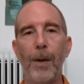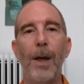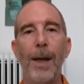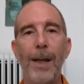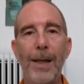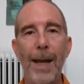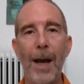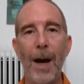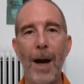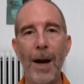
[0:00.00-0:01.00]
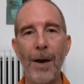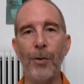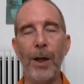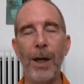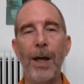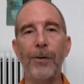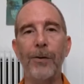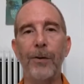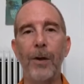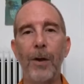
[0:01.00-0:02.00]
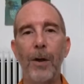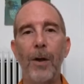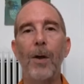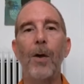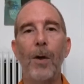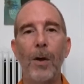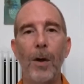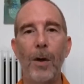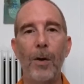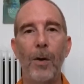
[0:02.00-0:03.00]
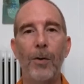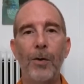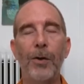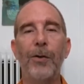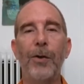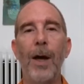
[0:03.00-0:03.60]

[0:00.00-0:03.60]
In either case, just